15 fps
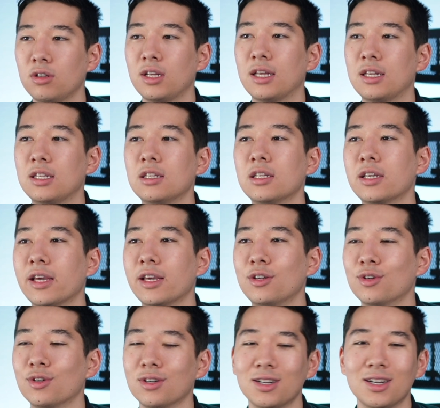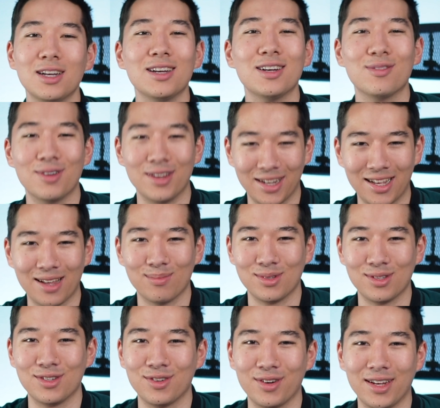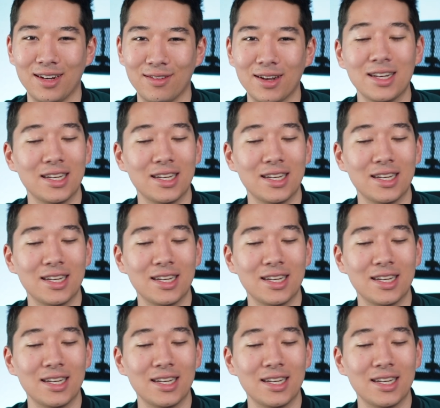any indicator when it comes to trading, right?